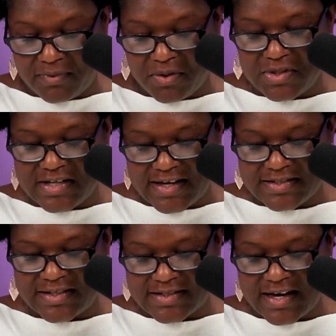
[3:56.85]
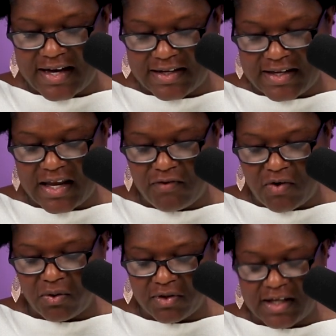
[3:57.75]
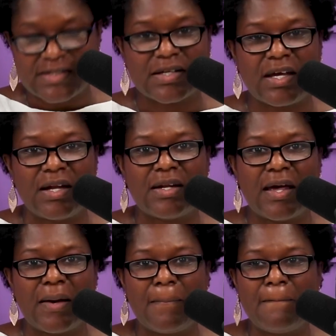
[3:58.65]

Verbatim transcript: Notice how it says God gave all of that to King Neb.